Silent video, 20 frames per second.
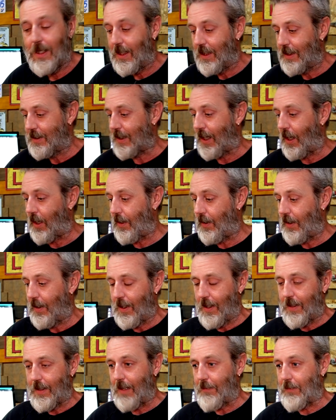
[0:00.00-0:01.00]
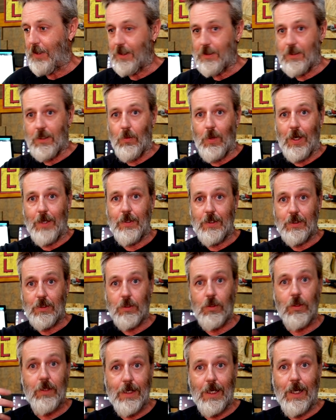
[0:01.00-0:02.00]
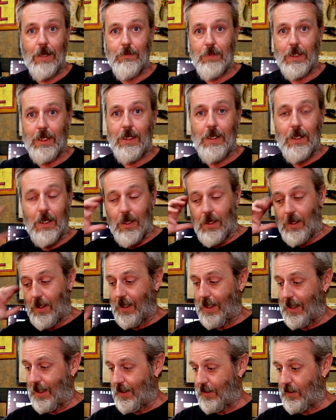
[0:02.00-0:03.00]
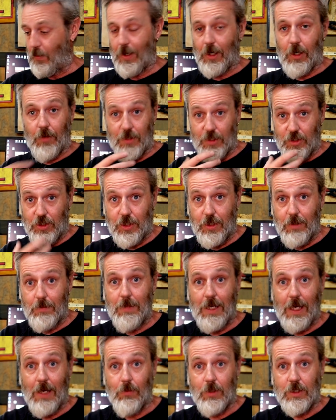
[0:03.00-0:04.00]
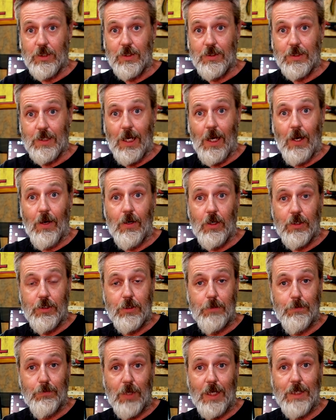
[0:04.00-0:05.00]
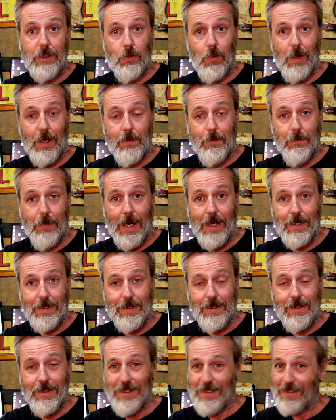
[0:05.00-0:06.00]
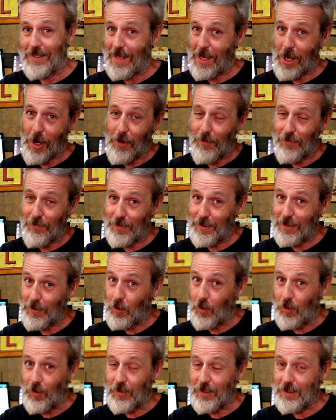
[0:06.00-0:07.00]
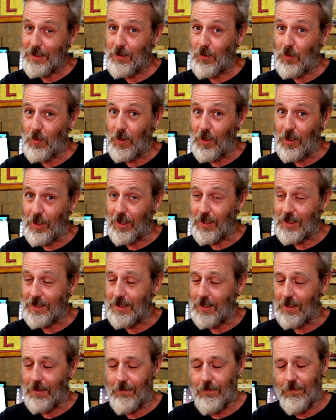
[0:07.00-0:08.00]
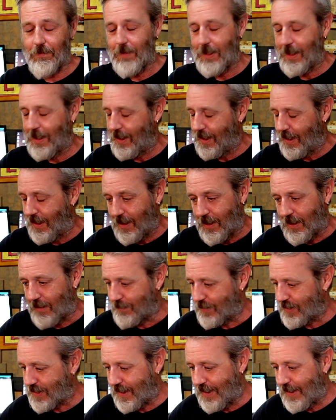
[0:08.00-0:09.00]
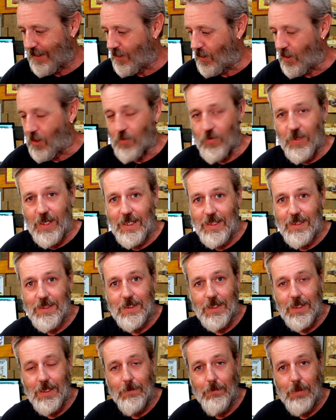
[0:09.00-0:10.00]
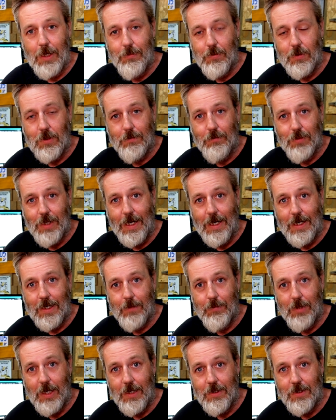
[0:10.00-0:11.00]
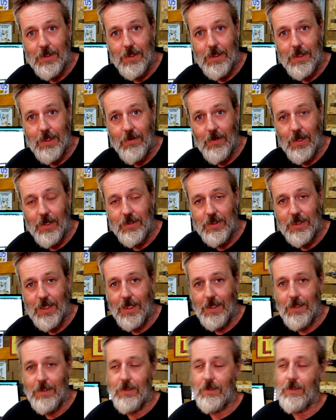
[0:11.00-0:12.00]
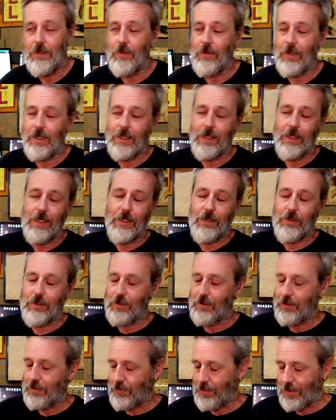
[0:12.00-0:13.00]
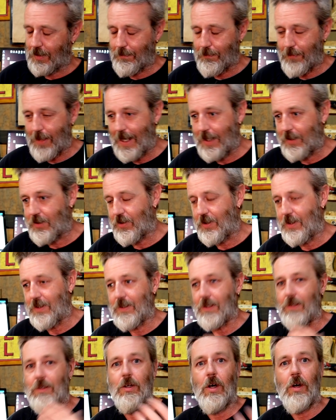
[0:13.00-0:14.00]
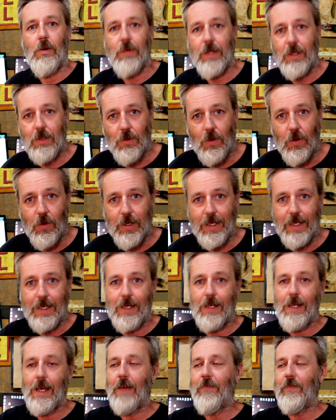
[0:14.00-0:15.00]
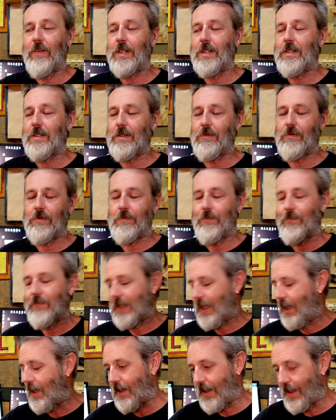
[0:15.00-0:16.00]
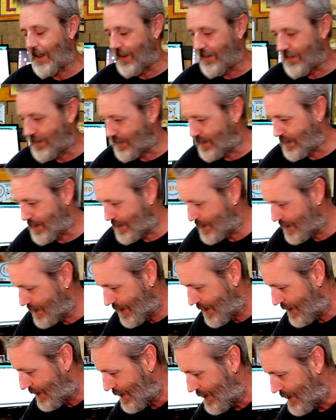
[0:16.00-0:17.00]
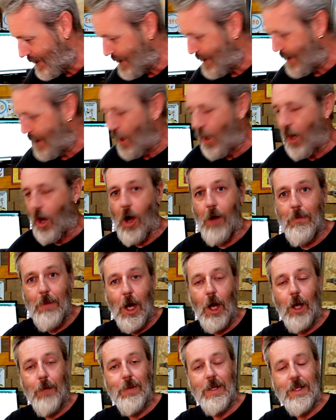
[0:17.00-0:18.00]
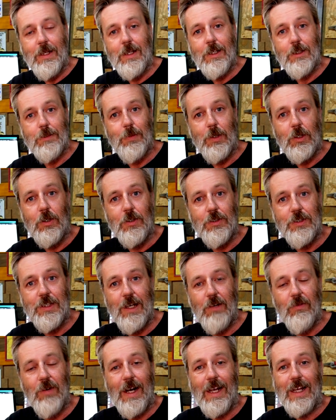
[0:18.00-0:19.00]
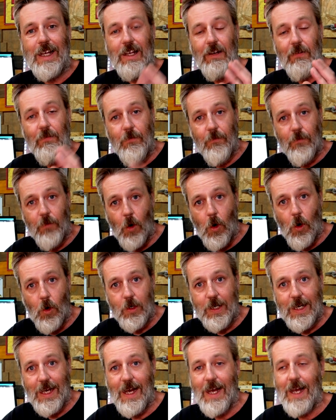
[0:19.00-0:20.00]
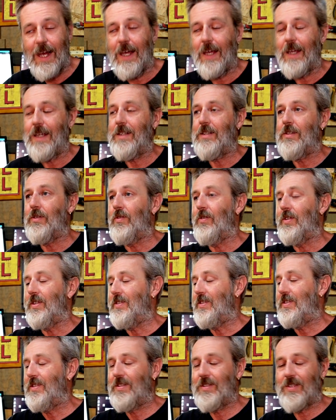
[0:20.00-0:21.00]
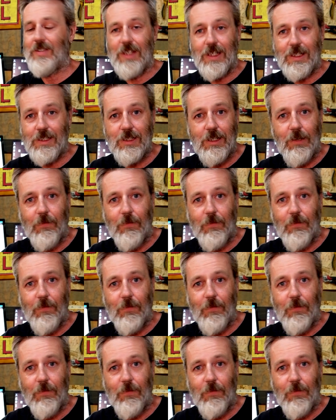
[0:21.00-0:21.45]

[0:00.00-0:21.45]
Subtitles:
So that means the one that's looking at me, the one on the chin mount which is going, I just press one button. Now hopefully all this works, and I'm already seeing people complaining about the Hero 10 doing the issues with the batteries and not recording and having to, I don't know, it's just, I'm hoping that it's because they're running in 4K, doing 60